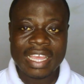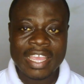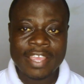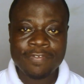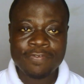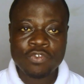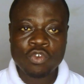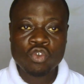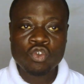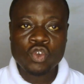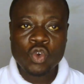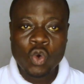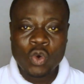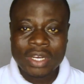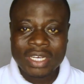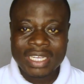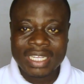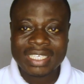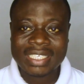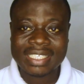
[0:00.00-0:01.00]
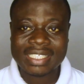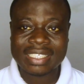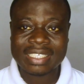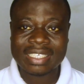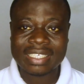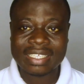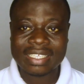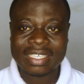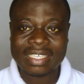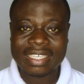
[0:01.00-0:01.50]
If you do this,
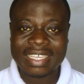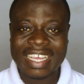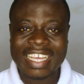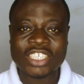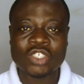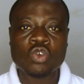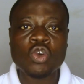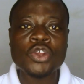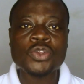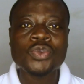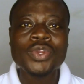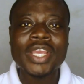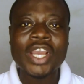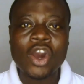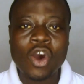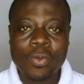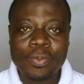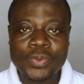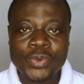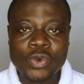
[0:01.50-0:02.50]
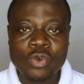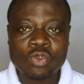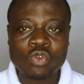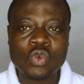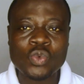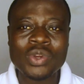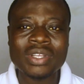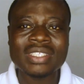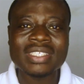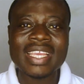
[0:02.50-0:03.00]
it's going to help you
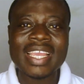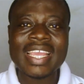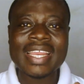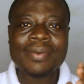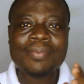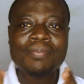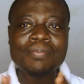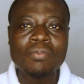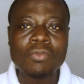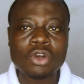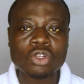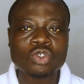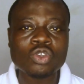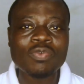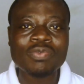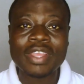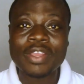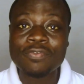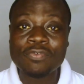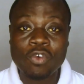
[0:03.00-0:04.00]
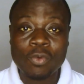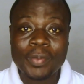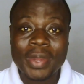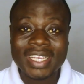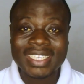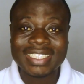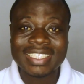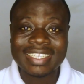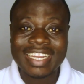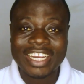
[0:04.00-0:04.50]
to retain most of the
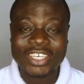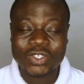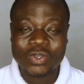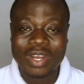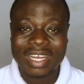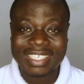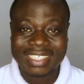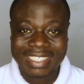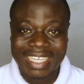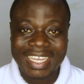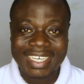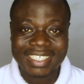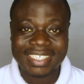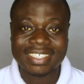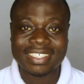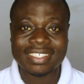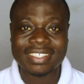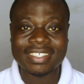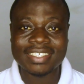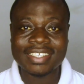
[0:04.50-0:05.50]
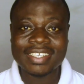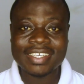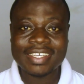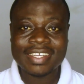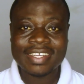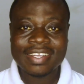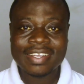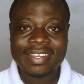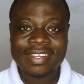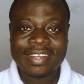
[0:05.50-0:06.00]
information that you are studying.
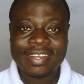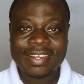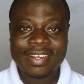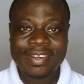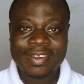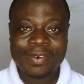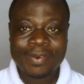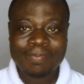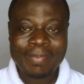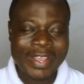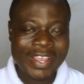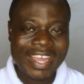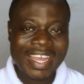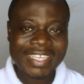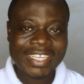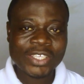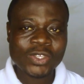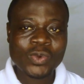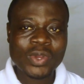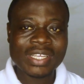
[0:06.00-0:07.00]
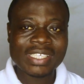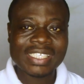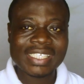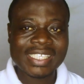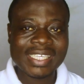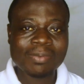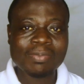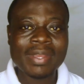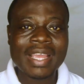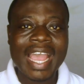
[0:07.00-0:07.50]
But you can't just go and
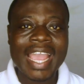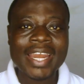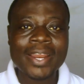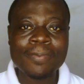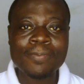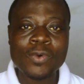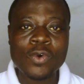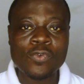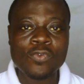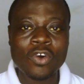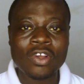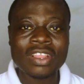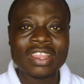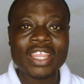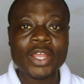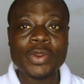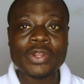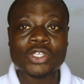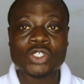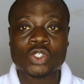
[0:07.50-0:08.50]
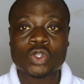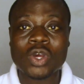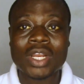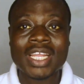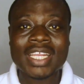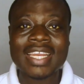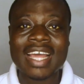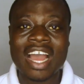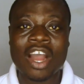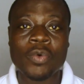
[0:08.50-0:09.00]
sit behind the book for 3
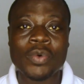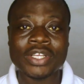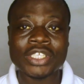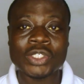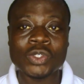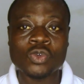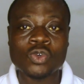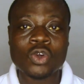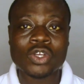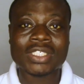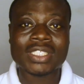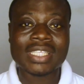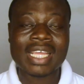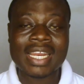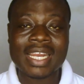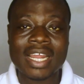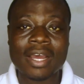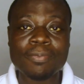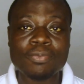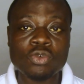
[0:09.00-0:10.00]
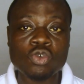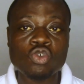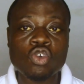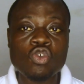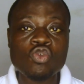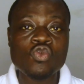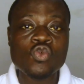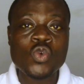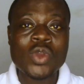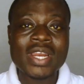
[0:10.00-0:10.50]
solid hours. You will not stand up, you
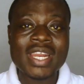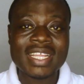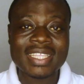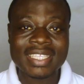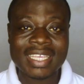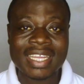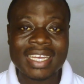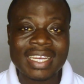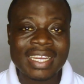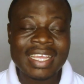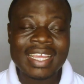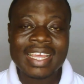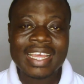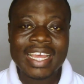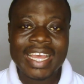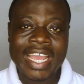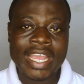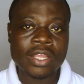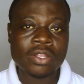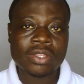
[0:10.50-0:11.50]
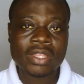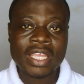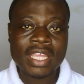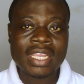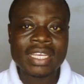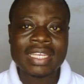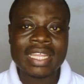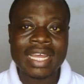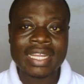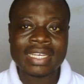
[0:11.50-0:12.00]
will not do anything, and you
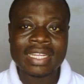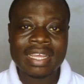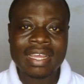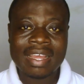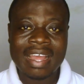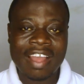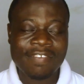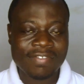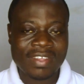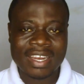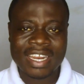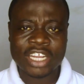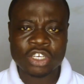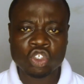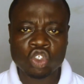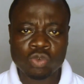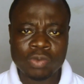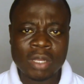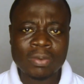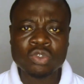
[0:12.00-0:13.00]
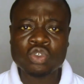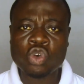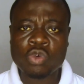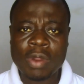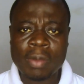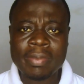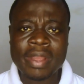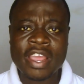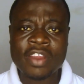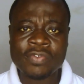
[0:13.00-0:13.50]
think that after that you should be able to
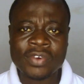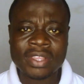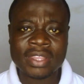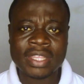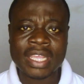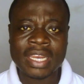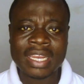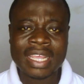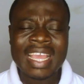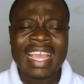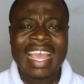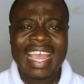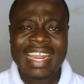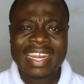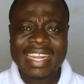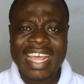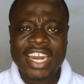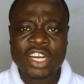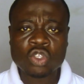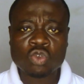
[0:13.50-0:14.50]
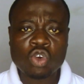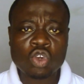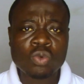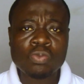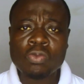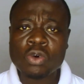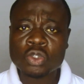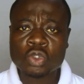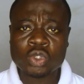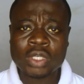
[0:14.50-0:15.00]
remember everything. And that is what
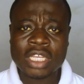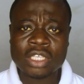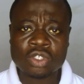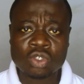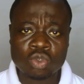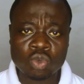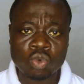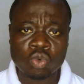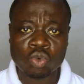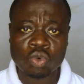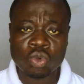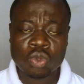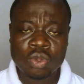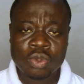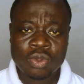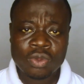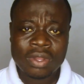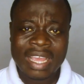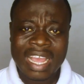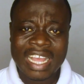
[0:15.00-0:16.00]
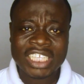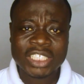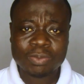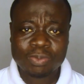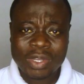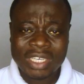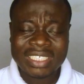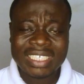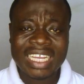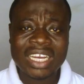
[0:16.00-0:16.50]
most students do,
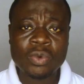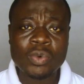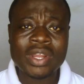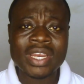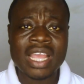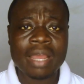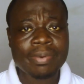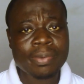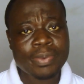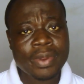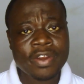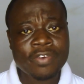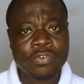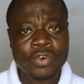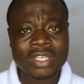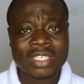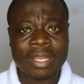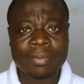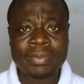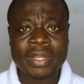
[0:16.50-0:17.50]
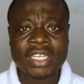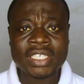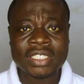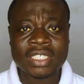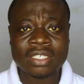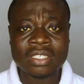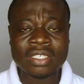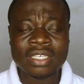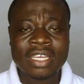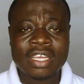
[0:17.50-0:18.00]
especially when they are preparing for
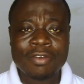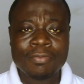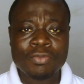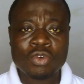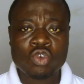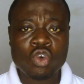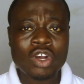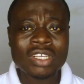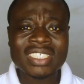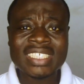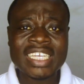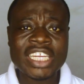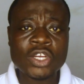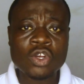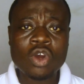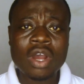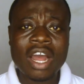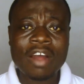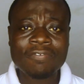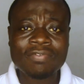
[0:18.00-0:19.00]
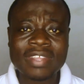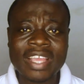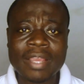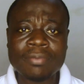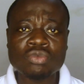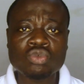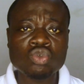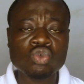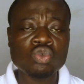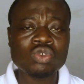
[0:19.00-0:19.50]
examination. Because they did not have
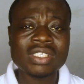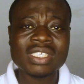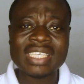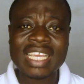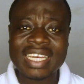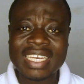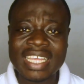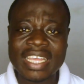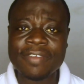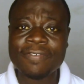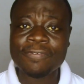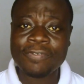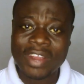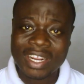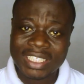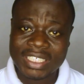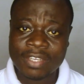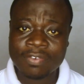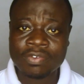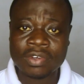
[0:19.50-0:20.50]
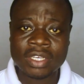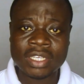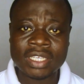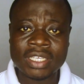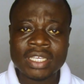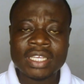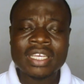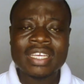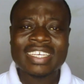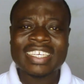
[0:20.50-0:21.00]
time to study
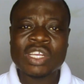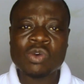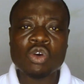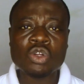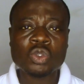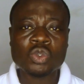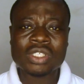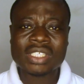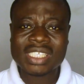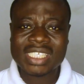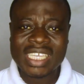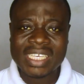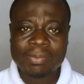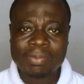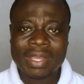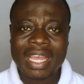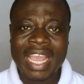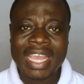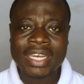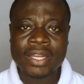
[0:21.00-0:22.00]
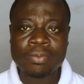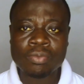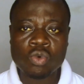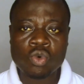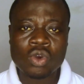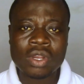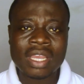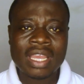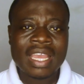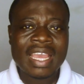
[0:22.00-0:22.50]
effectively, they want to sit behind the
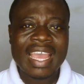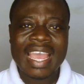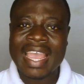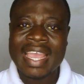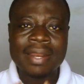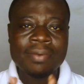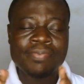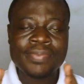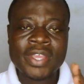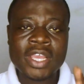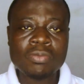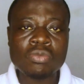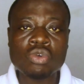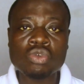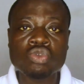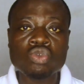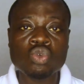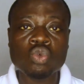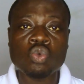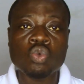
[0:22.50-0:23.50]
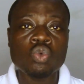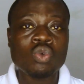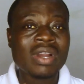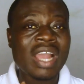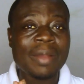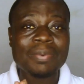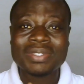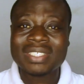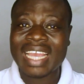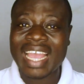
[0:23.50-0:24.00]
book and be able to
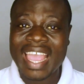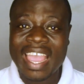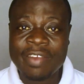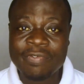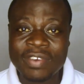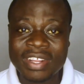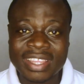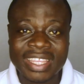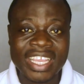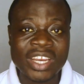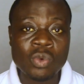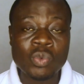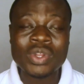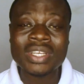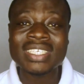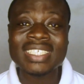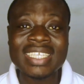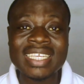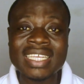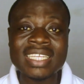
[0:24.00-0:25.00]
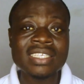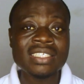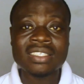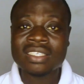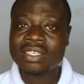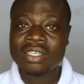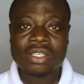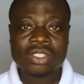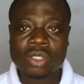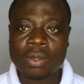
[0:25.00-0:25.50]
capture everything
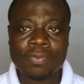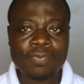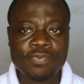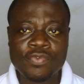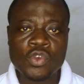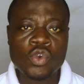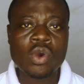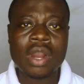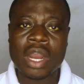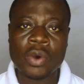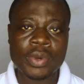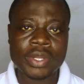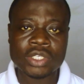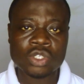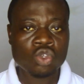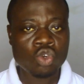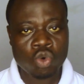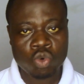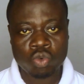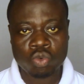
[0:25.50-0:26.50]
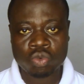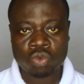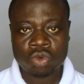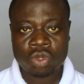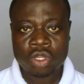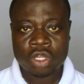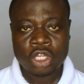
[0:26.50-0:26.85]
within some few hours. No.